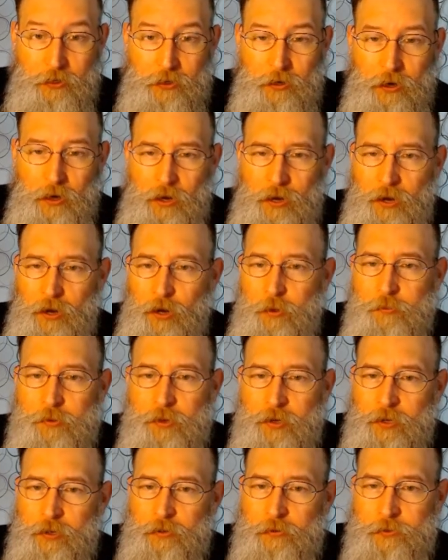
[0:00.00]
the
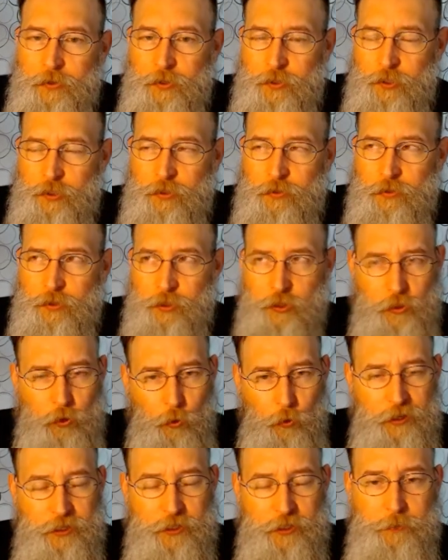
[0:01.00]

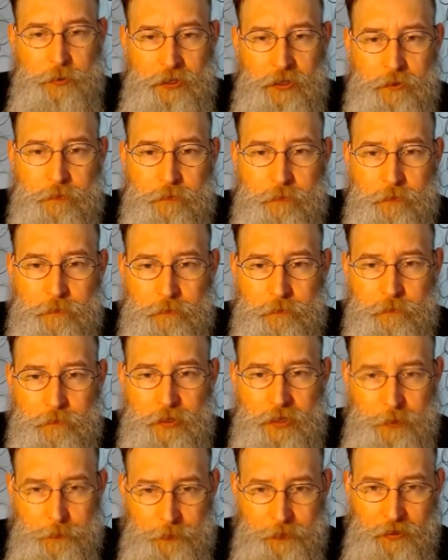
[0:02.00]
story is being
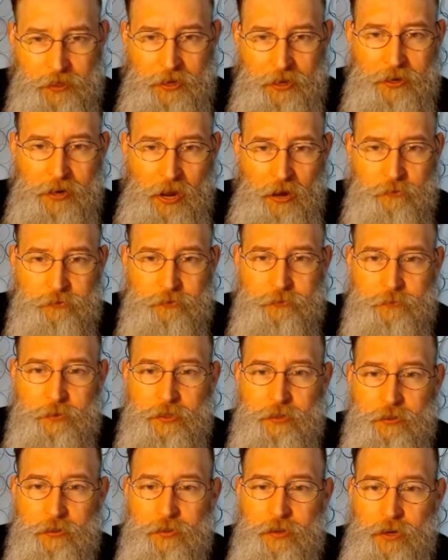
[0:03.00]
manipulated out from
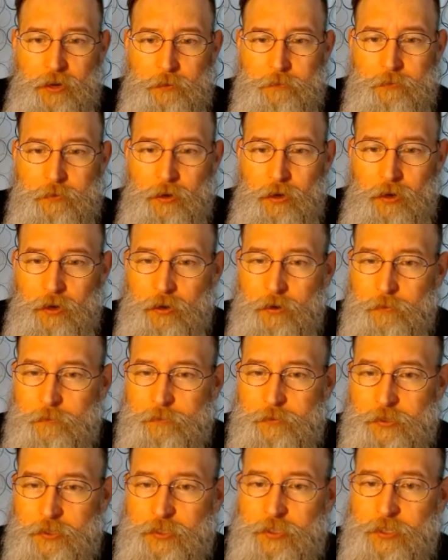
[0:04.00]
under them
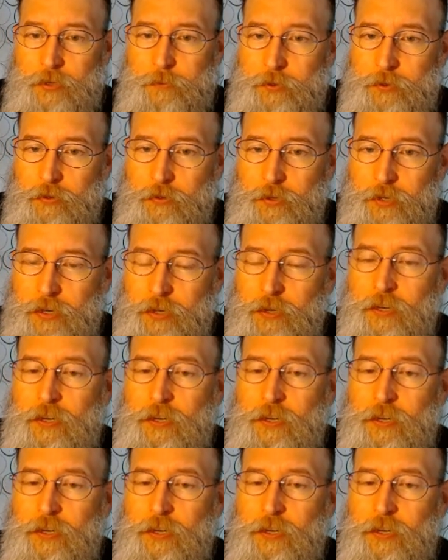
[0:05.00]
to some degree.